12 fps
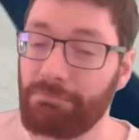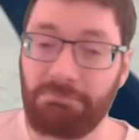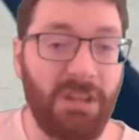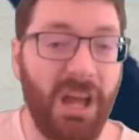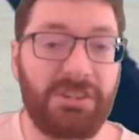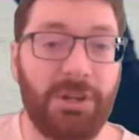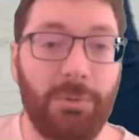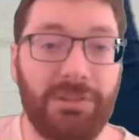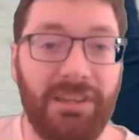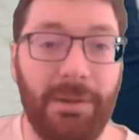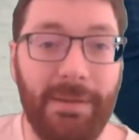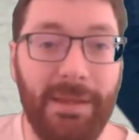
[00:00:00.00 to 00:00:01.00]
Not sure what
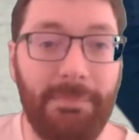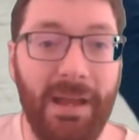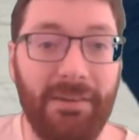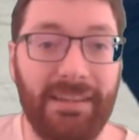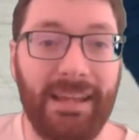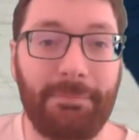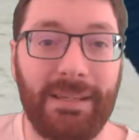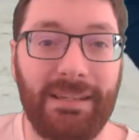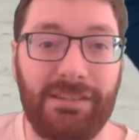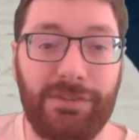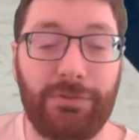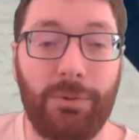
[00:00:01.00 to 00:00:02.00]
it's going to be about yet
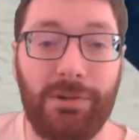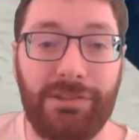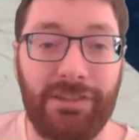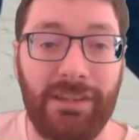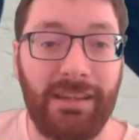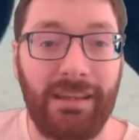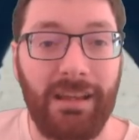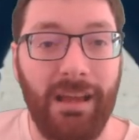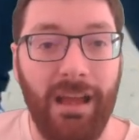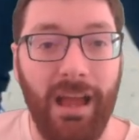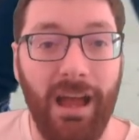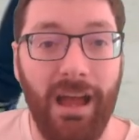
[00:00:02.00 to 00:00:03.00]
because, of course,
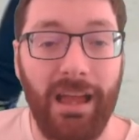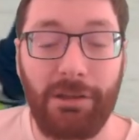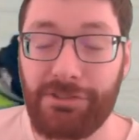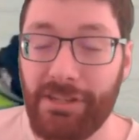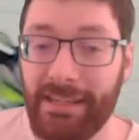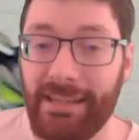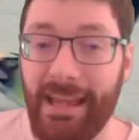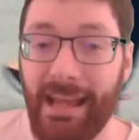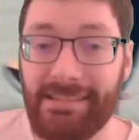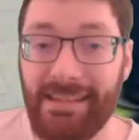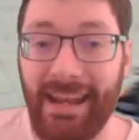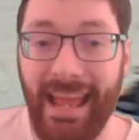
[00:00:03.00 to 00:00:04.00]
Helsinki
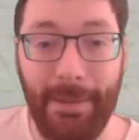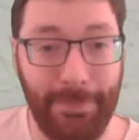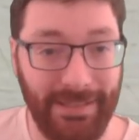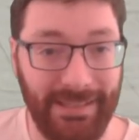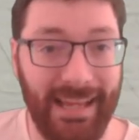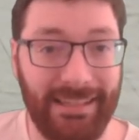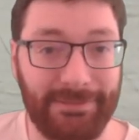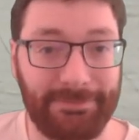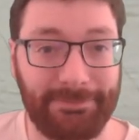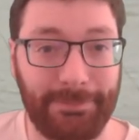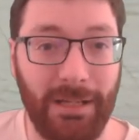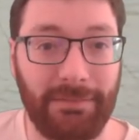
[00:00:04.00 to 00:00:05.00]
has not happened yet.
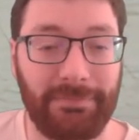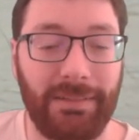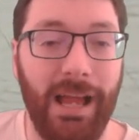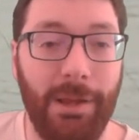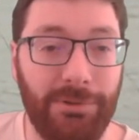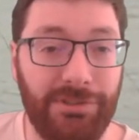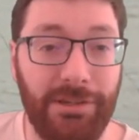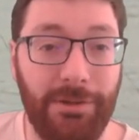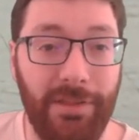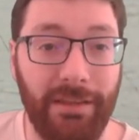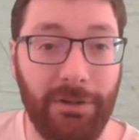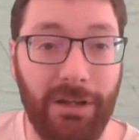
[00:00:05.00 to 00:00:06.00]
But I will see you
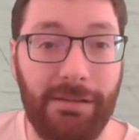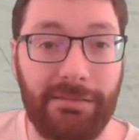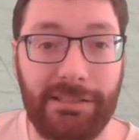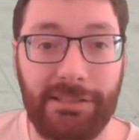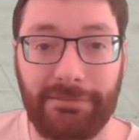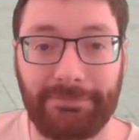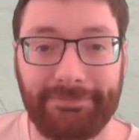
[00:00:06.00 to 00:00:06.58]
then regardless.